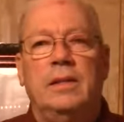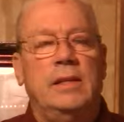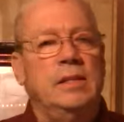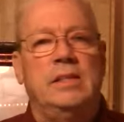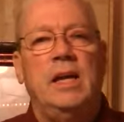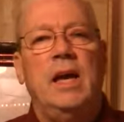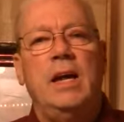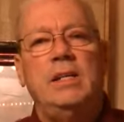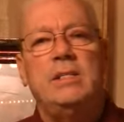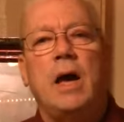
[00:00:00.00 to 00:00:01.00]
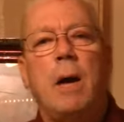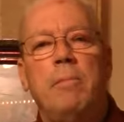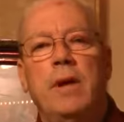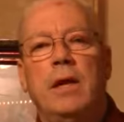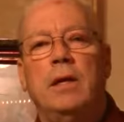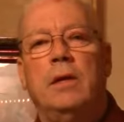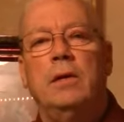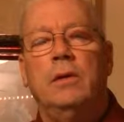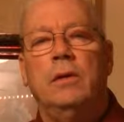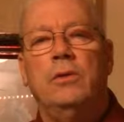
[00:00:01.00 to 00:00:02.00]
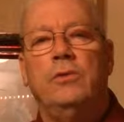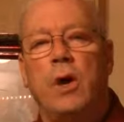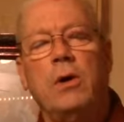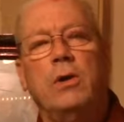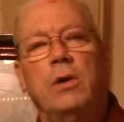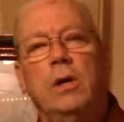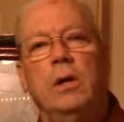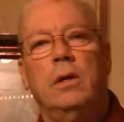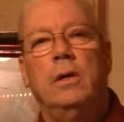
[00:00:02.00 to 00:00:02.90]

Didn't say stop being a drunkard